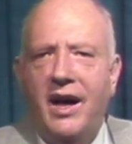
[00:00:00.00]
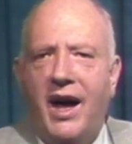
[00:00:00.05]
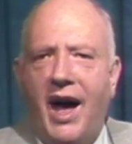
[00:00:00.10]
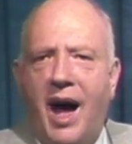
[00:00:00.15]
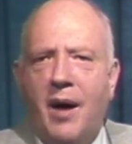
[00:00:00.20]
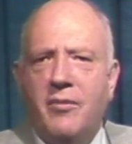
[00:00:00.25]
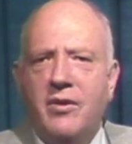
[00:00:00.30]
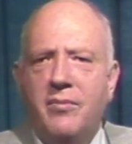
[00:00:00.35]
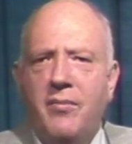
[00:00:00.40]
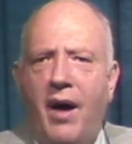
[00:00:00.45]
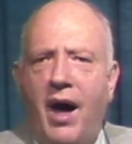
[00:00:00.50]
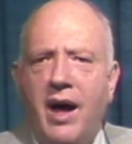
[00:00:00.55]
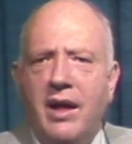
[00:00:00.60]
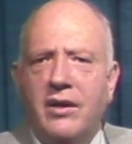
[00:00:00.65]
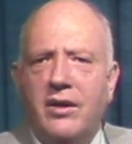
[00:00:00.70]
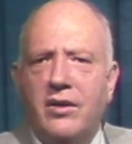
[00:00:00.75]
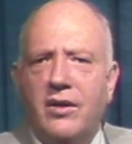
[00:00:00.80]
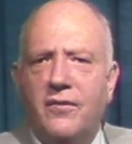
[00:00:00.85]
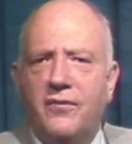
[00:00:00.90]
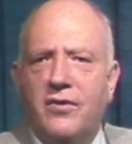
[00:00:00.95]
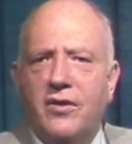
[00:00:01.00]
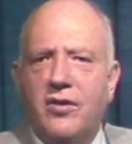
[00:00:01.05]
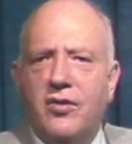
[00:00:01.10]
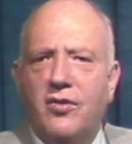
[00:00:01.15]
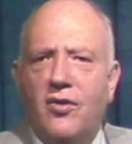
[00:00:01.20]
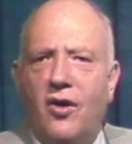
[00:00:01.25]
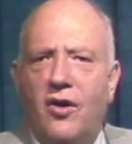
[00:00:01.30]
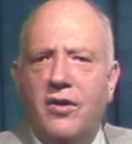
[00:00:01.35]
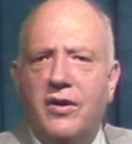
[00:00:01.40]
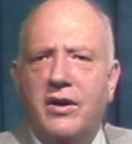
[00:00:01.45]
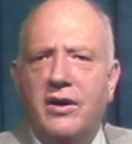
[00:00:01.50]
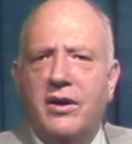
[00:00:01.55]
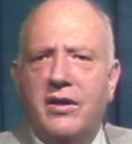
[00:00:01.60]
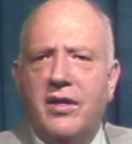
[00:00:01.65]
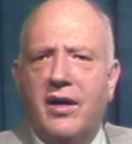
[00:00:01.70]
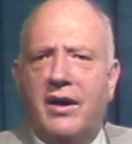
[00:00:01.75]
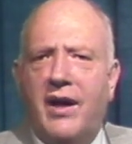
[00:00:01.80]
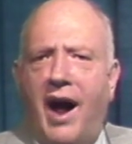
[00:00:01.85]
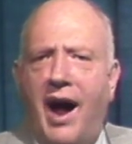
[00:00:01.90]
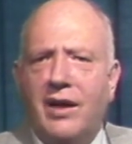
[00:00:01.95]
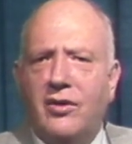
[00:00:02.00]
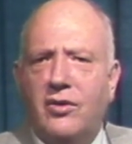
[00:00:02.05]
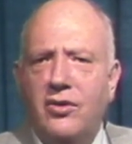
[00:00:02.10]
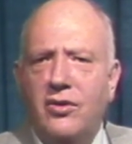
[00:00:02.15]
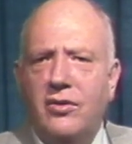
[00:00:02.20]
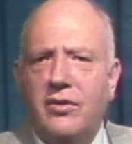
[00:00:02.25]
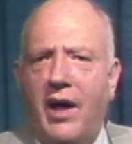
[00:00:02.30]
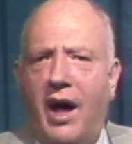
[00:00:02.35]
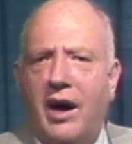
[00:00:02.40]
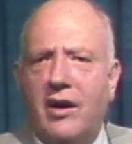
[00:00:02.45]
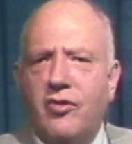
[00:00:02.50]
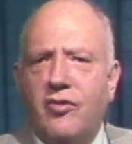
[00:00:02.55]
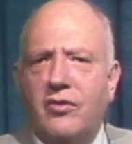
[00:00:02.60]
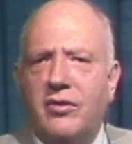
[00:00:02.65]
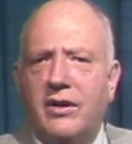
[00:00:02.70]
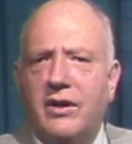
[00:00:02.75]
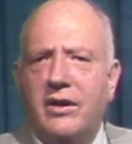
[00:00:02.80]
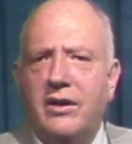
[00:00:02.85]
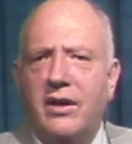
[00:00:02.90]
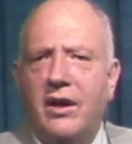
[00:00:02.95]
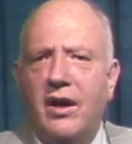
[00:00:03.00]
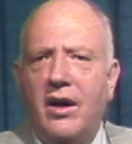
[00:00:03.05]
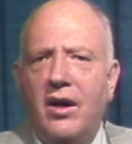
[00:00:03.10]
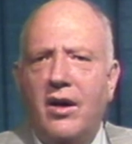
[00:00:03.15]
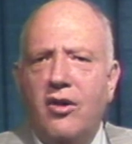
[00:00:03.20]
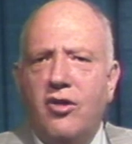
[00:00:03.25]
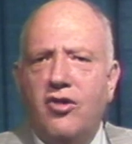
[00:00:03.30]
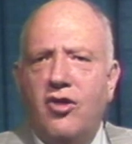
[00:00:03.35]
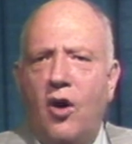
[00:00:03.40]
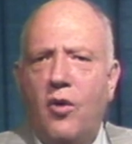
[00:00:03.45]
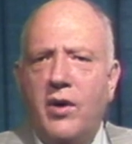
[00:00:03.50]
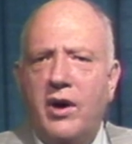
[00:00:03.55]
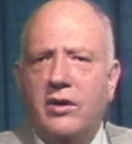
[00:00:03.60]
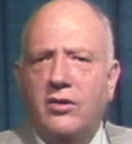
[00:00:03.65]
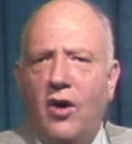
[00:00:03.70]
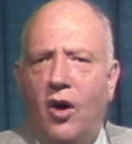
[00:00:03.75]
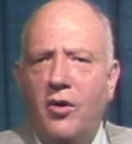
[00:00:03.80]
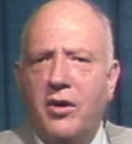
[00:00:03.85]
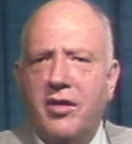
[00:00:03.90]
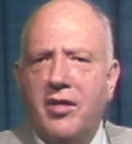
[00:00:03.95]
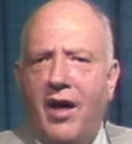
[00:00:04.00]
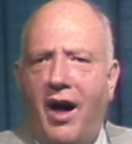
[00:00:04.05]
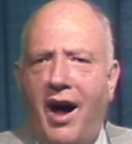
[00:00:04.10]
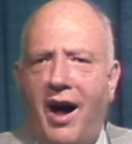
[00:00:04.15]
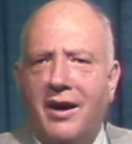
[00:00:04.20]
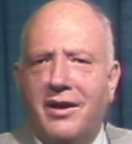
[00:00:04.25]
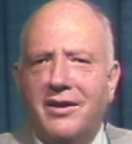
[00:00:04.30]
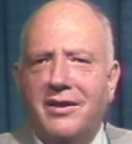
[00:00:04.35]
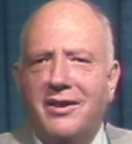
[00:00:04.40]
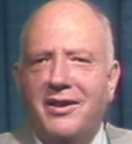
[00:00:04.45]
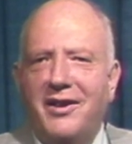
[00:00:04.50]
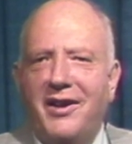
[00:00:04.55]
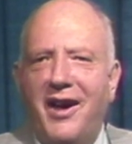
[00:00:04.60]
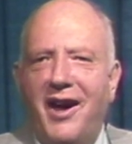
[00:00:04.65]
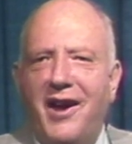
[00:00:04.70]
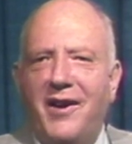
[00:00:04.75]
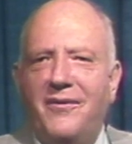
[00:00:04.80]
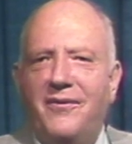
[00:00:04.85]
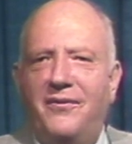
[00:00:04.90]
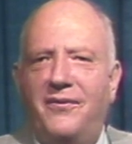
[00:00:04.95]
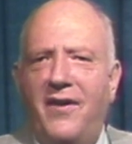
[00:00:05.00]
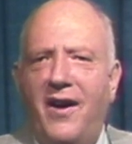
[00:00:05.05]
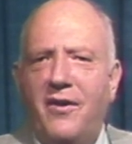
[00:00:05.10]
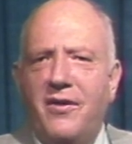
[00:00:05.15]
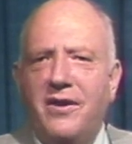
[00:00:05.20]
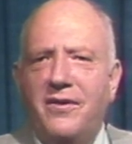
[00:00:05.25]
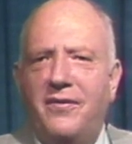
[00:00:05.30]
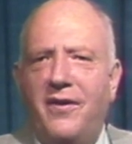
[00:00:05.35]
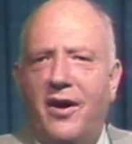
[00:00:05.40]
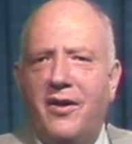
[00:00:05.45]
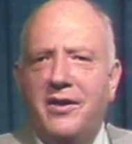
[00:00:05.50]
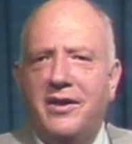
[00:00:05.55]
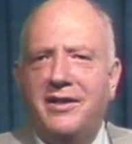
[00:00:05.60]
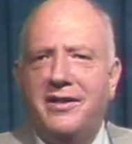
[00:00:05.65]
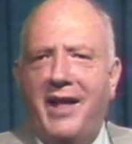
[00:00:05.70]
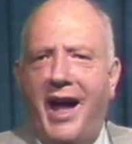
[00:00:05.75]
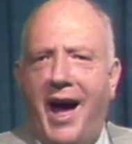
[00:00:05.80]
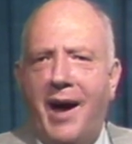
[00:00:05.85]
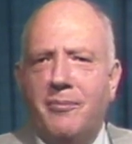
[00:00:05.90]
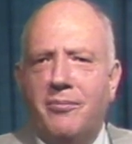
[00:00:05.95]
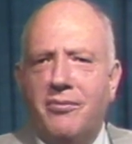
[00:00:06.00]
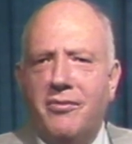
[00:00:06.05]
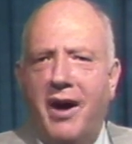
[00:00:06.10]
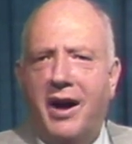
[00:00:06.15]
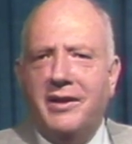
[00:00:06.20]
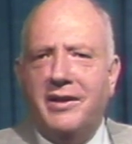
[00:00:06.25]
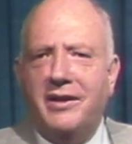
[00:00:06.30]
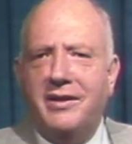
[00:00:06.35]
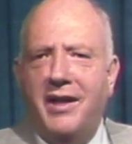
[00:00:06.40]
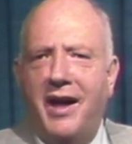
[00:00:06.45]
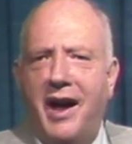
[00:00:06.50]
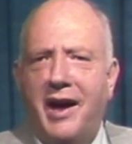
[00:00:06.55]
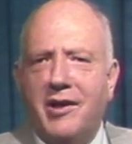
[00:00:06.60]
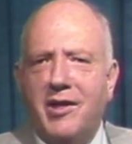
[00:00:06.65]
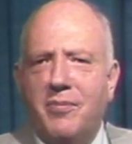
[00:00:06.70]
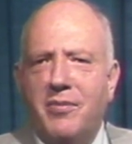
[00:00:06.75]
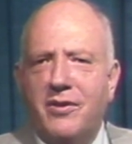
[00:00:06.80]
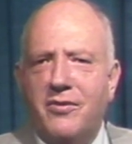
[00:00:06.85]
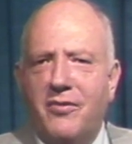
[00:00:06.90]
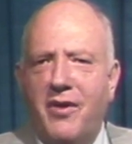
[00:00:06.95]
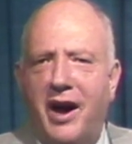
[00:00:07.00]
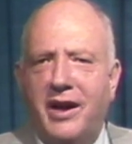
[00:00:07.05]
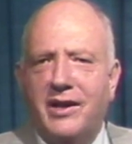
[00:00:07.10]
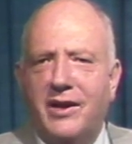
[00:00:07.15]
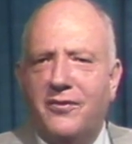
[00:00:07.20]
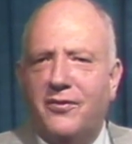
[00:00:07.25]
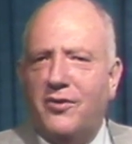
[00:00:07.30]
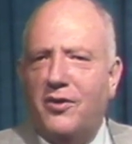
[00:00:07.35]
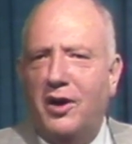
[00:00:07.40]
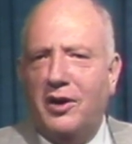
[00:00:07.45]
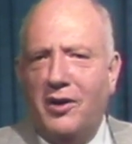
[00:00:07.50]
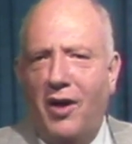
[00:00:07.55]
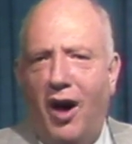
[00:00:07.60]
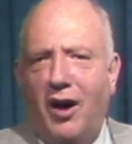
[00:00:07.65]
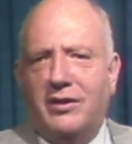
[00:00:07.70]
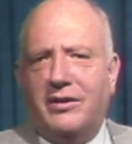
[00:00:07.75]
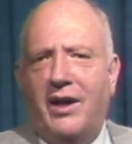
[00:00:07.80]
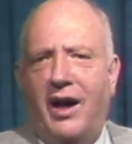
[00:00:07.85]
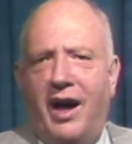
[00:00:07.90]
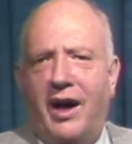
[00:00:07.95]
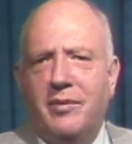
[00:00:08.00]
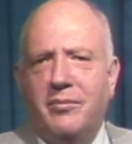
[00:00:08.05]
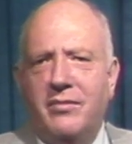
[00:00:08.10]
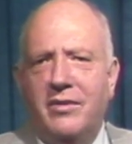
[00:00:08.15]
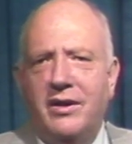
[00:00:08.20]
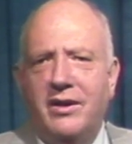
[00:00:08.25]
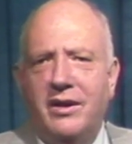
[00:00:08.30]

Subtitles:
I'm reminded of the story, it's a cartoon actually, showing Noah's Ark, a very, very damp, rainy day. It's been raining for a long time.